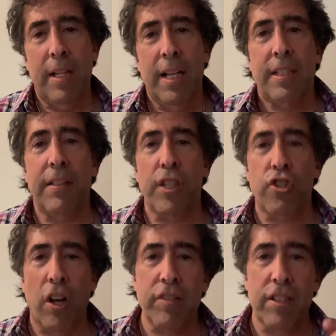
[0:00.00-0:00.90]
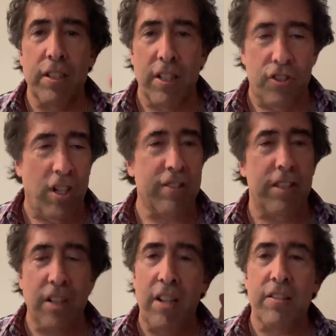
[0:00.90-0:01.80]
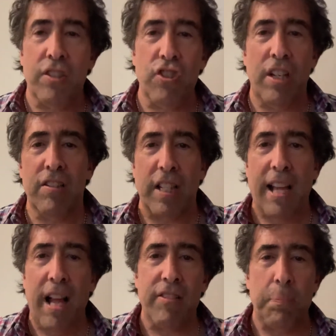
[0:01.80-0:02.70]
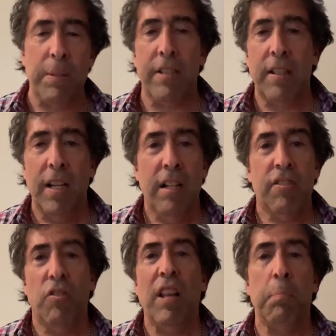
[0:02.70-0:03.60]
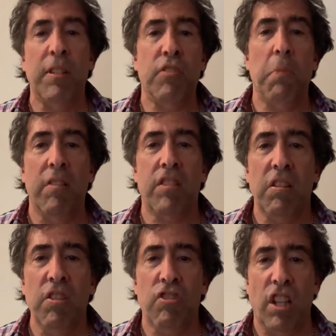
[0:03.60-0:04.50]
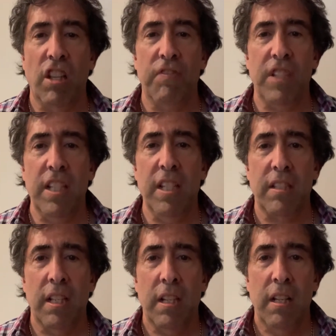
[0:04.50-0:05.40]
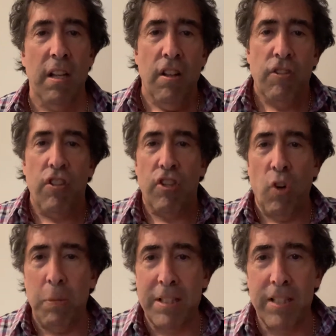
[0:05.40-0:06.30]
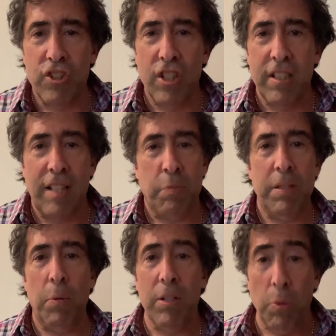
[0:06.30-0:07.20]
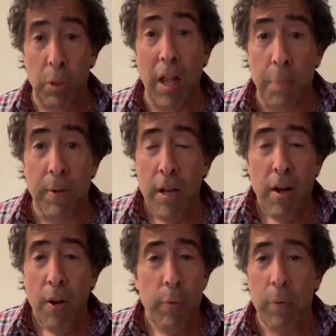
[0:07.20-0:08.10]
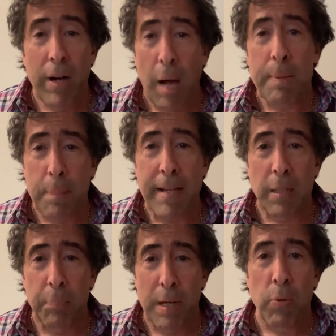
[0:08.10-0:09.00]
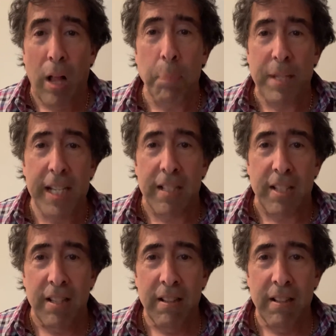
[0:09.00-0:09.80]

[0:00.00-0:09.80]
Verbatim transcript: Then the chucks, the, the chucks, the ducks, the chickens, the cows, the pigs, said, oh, that bread smells delicious. I love to eat it. So they all went to the chicken. They said, well, we'll help, we don't want to help you bake the bread. We'll help you eat it.